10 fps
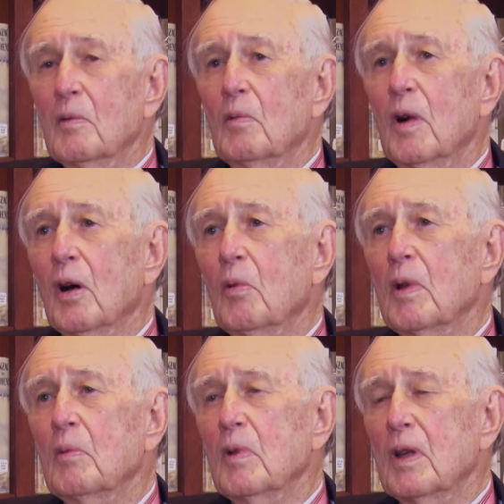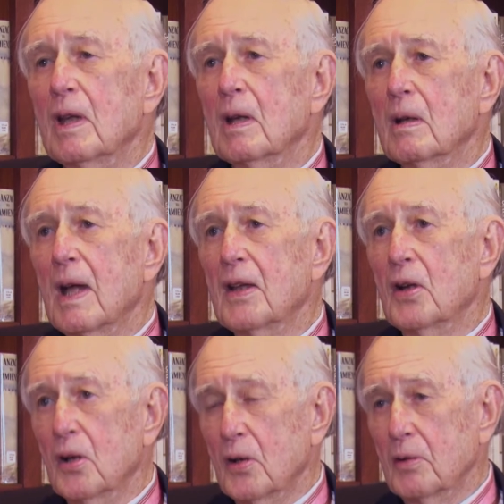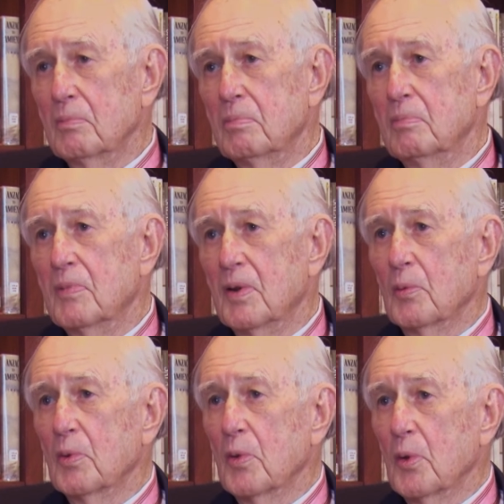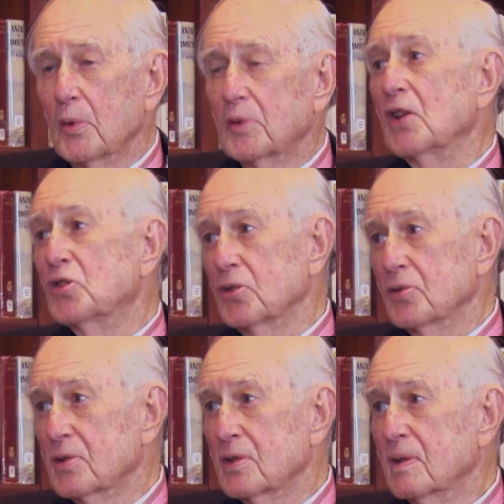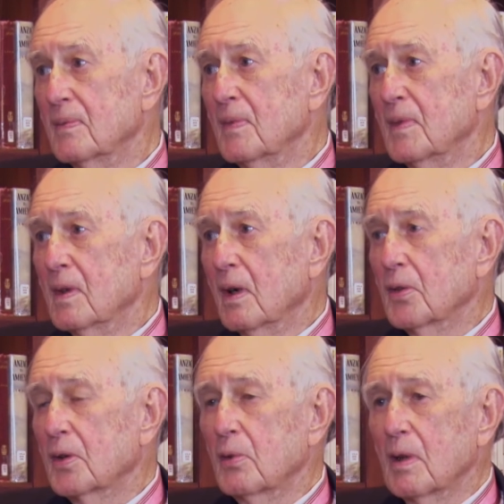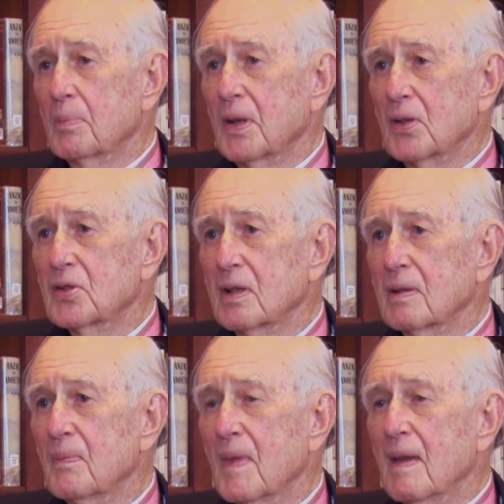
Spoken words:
Well, we had heard that there were tensions on the Korean Peninsula.